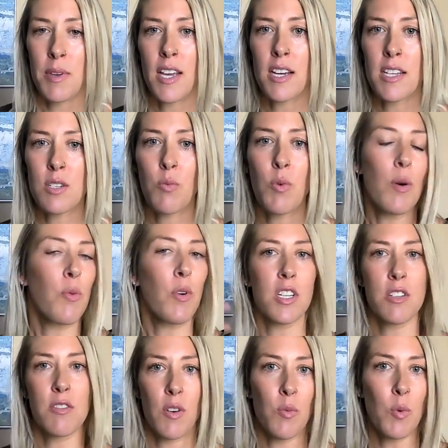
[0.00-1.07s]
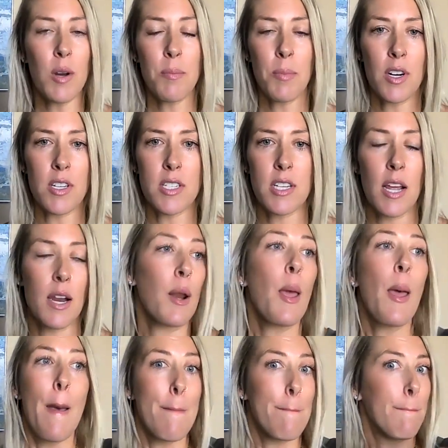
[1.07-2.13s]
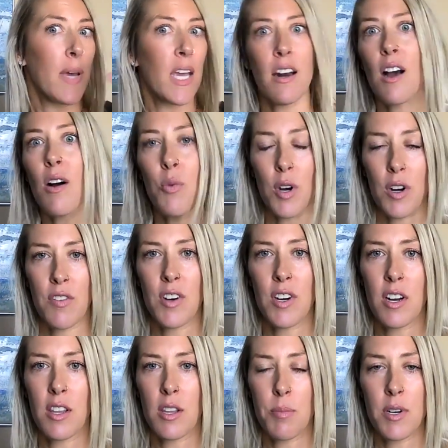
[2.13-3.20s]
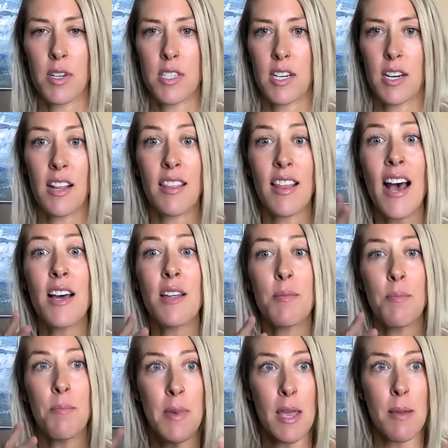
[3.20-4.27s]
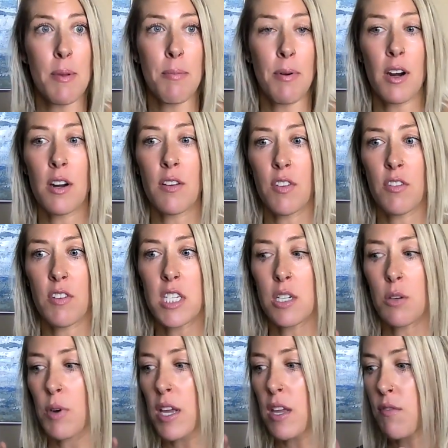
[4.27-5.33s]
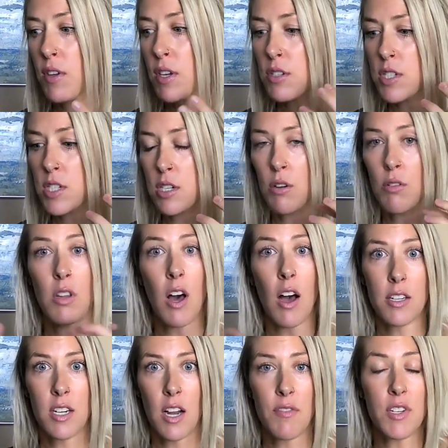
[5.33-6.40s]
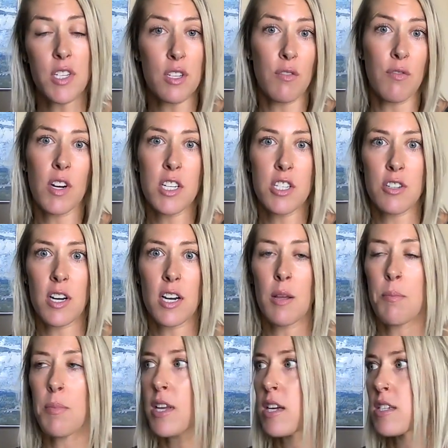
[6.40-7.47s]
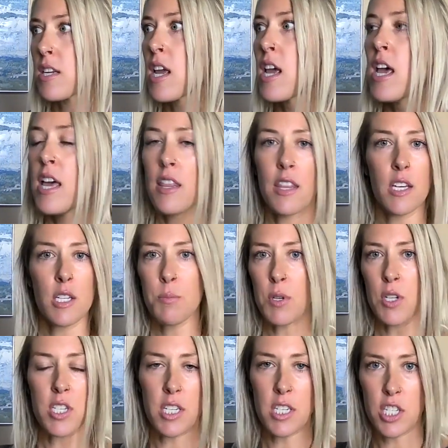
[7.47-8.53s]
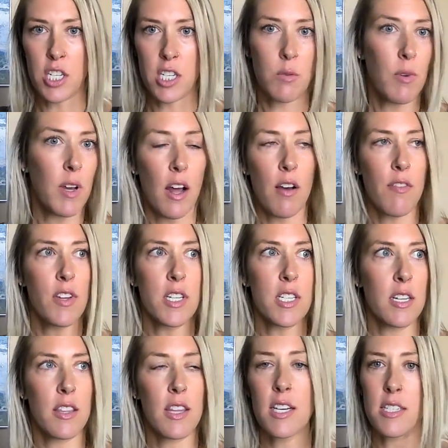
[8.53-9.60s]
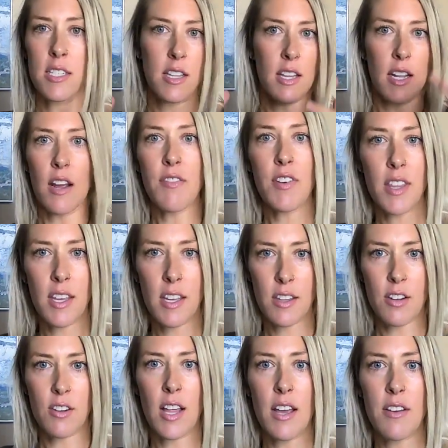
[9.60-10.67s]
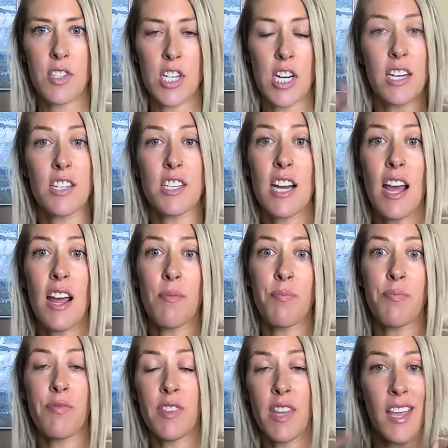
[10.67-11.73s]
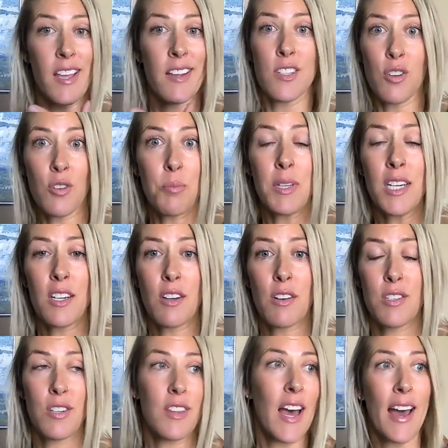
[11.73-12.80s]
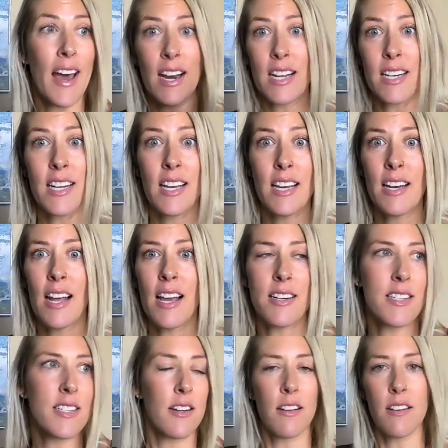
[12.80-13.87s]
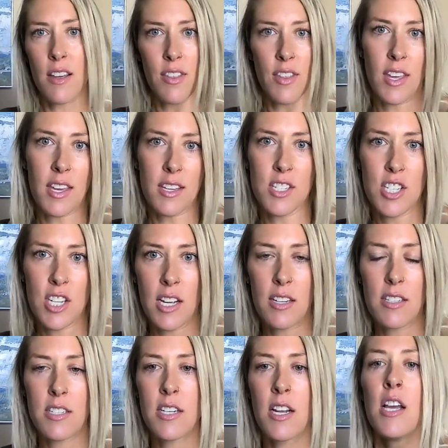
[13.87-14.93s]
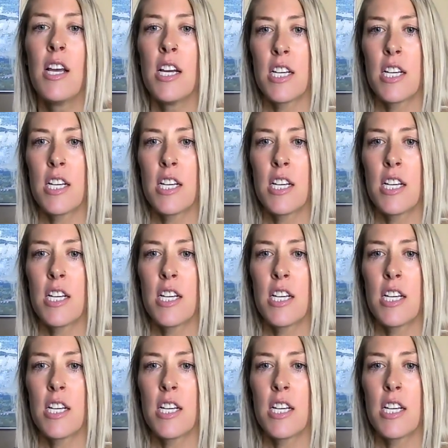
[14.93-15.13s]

because what works for one person may not work for another person. And that may be part of the reason why you feel so locked up and so frustrated because this person just went off and did this, and then everything in their life changed. And they told me to go do that, and I did, and still nothing has changed.